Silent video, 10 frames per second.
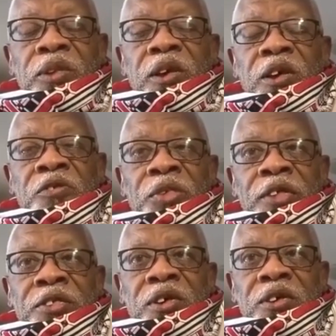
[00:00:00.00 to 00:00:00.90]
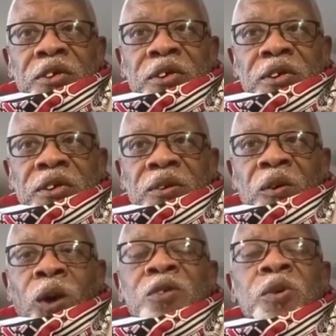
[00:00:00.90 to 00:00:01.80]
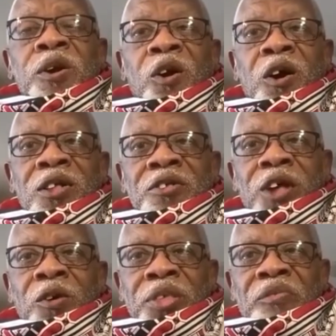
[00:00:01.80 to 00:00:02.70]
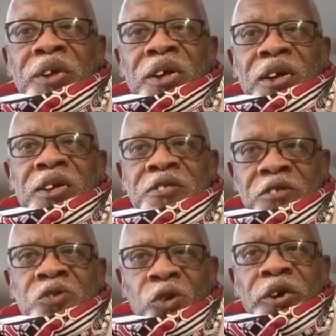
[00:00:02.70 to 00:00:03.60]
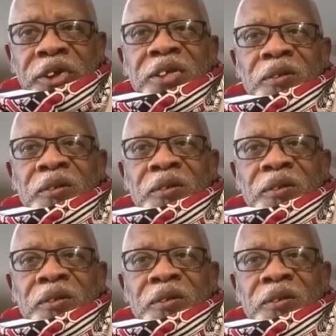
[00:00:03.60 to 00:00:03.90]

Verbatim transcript: is that what we call South Africa is a story.